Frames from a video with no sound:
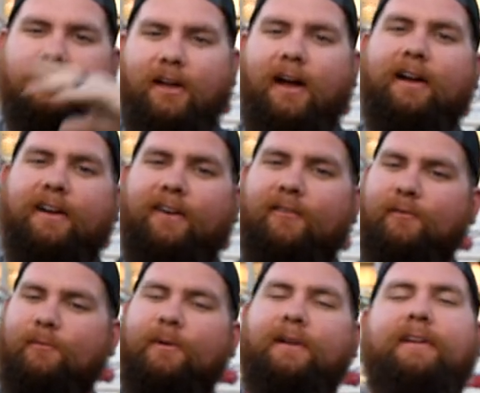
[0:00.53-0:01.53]
All right,
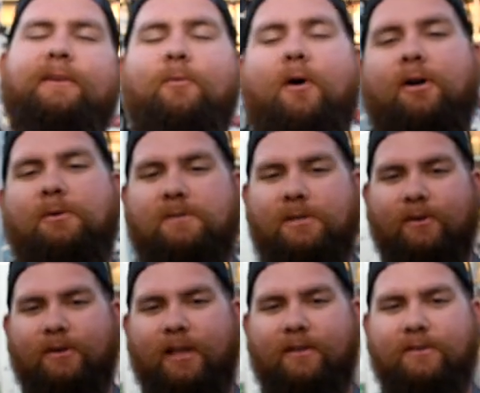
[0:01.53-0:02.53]
everybody, welcome
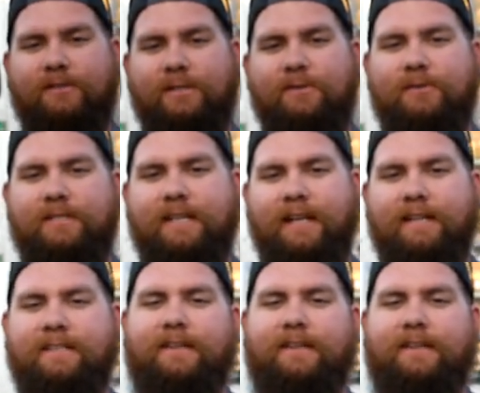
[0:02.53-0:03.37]
to another Tuesday